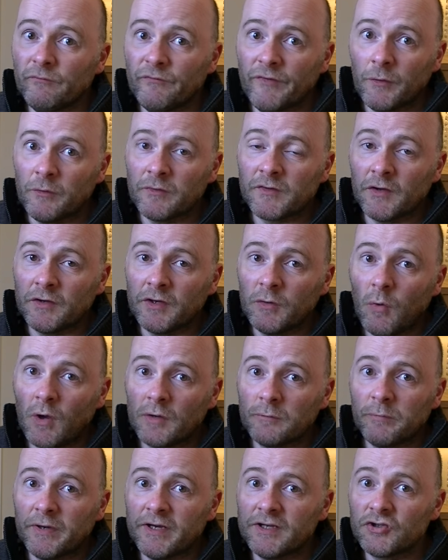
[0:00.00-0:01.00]
there was only
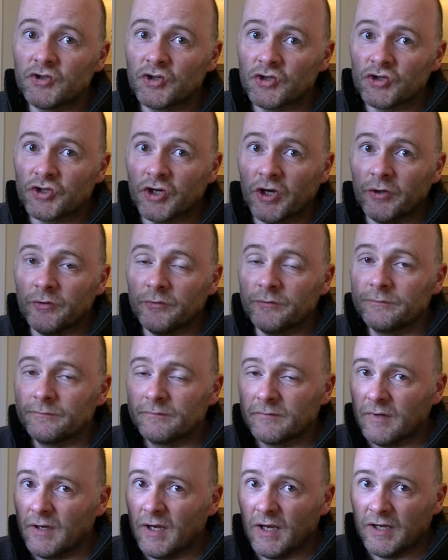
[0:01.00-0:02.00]
one picture shown
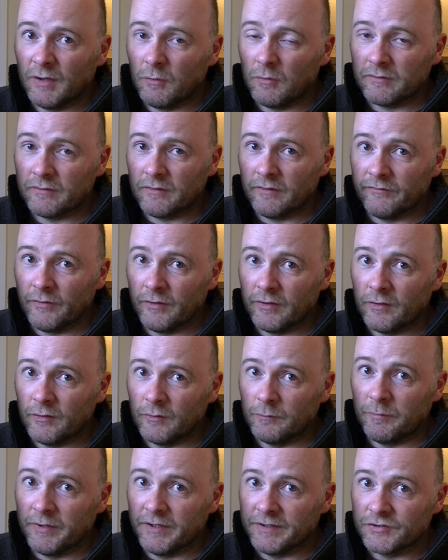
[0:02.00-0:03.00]
and it wasn't a very
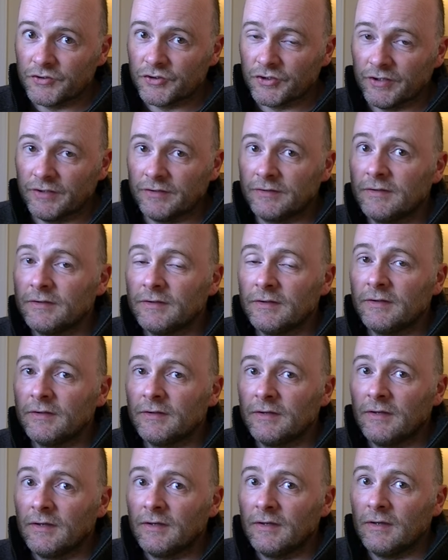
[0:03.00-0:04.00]
good picture.
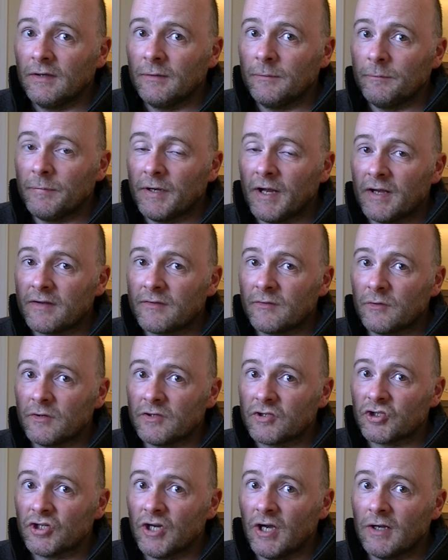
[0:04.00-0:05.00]
But I took
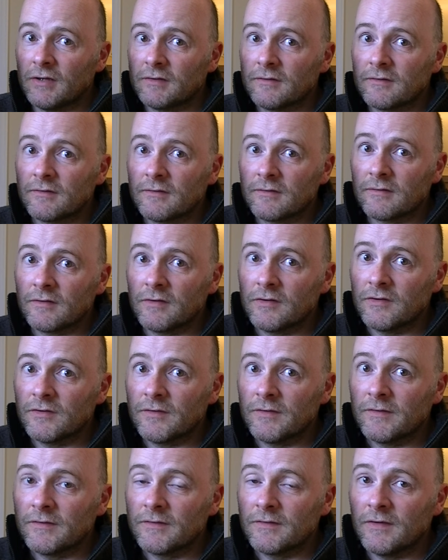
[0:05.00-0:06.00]
a chance
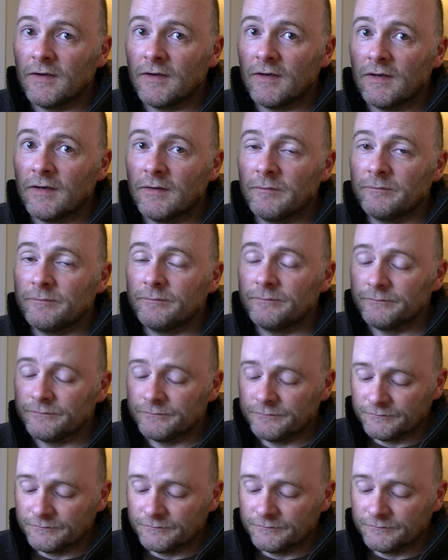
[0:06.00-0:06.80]
um,